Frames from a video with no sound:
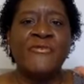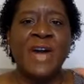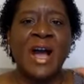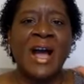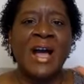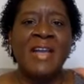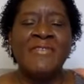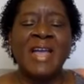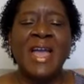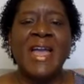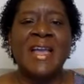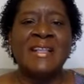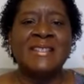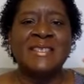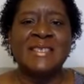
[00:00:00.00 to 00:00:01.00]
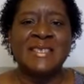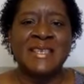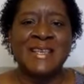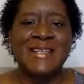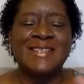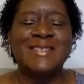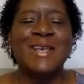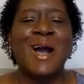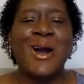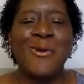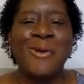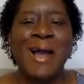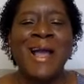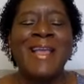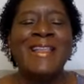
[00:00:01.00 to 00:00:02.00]
5, and 6. All
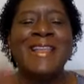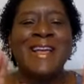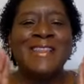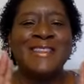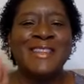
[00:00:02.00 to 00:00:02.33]
right?